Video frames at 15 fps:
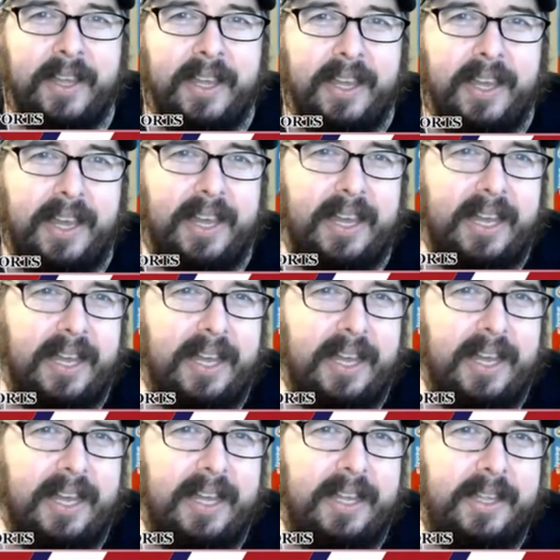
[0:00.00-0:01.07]

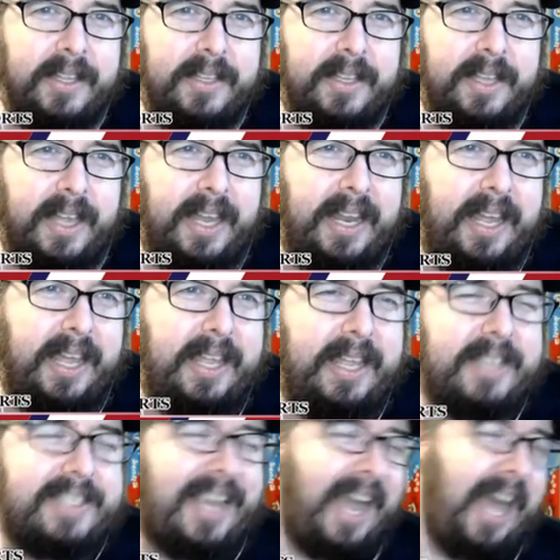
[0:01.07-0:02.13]
uh, and uh,
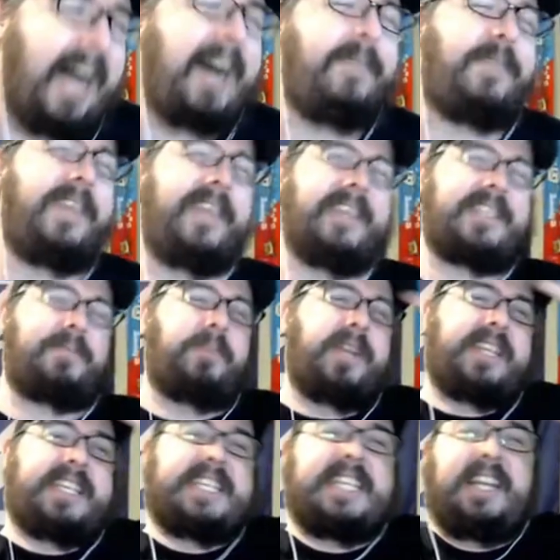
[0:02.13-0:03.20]
it's obvious, but
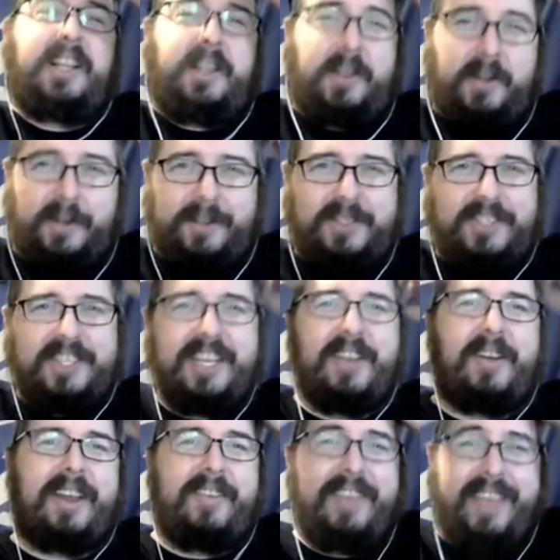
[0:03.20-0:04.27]
it still hurts. You know
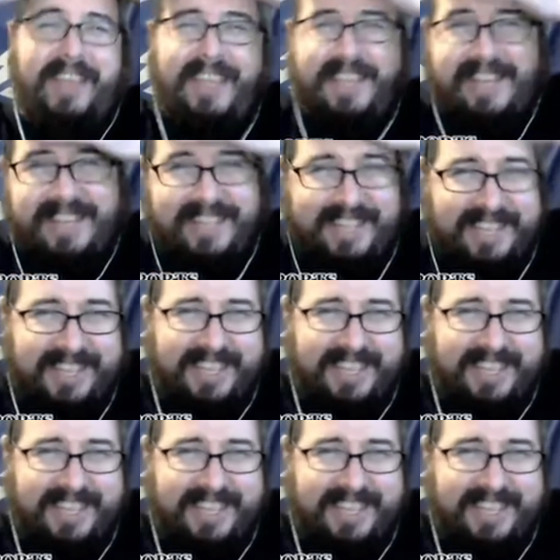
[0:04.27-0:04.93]
what I mean?